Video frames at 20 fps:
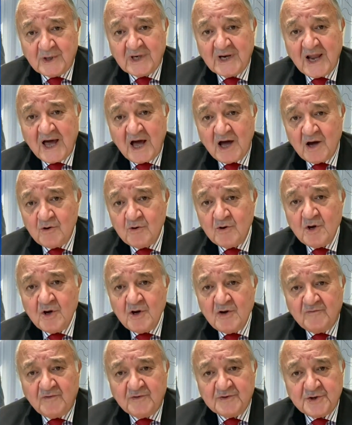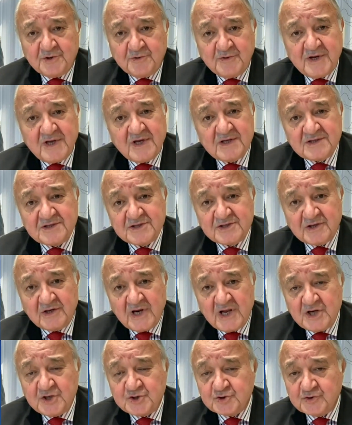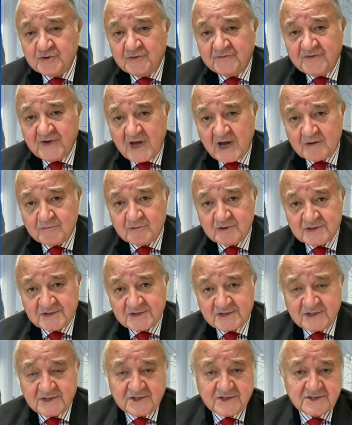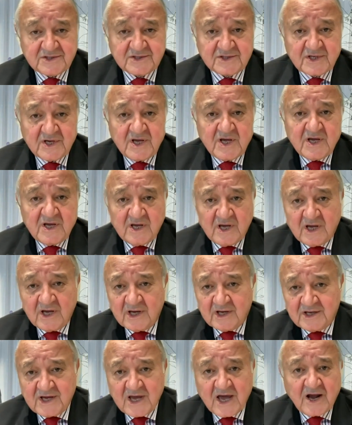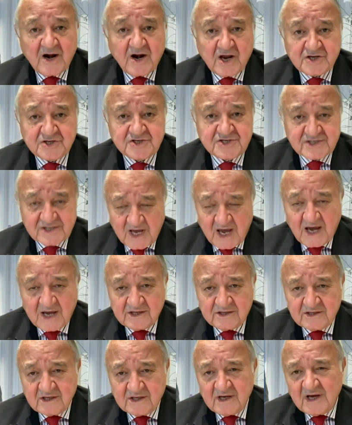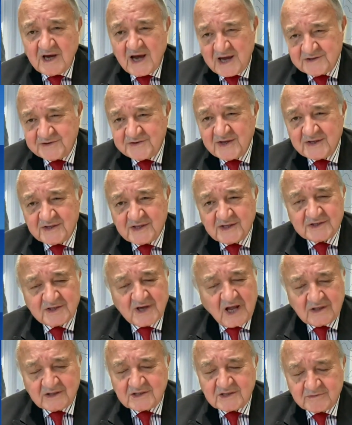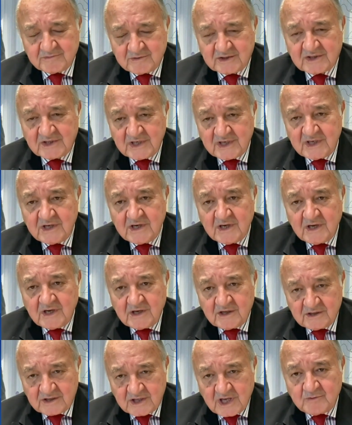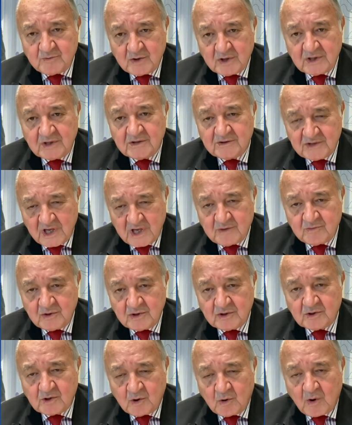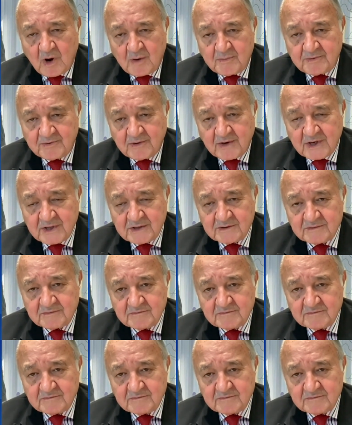to allow for the reinstallation of cameras in this Karaj site, I think that ultimately they will cooperate.